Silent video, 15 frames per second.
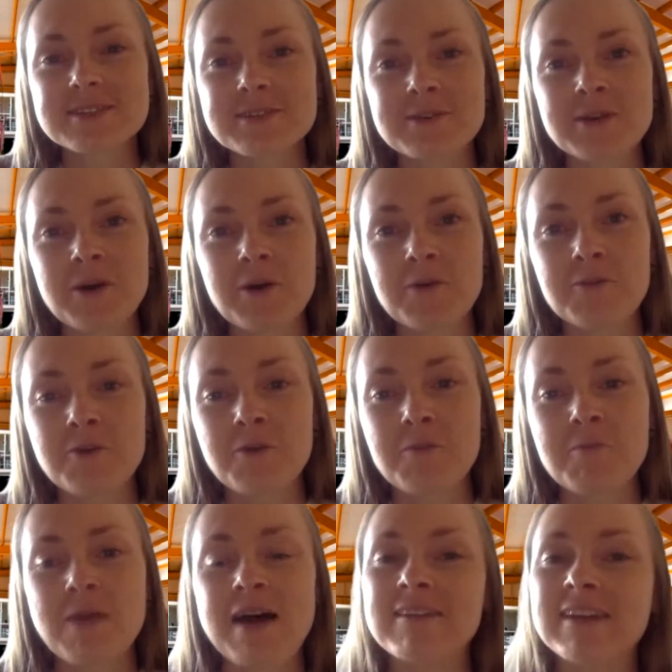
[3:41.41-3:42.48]
to go
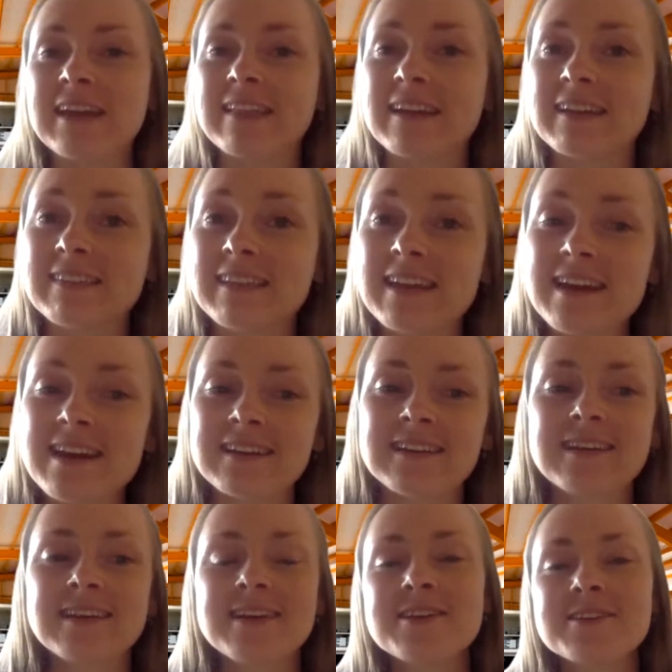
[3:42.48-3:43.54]
from having an idea
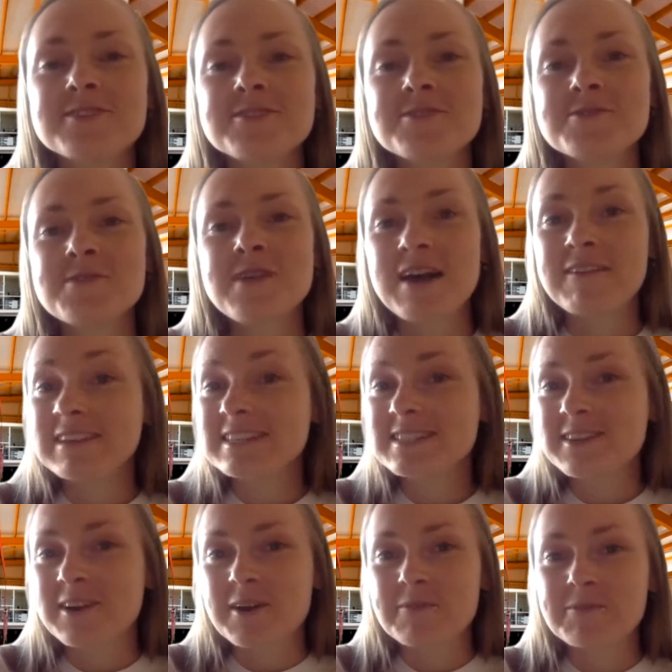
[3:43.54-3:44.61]
to having a
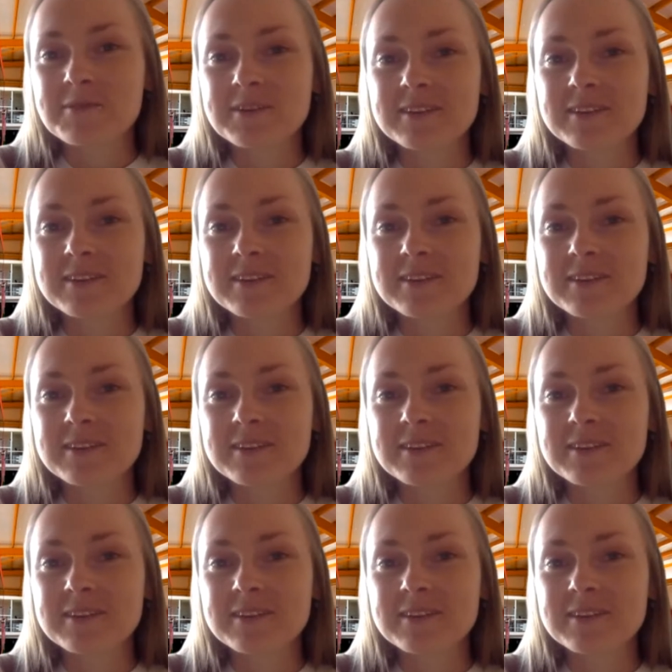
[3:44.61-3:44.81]
startup.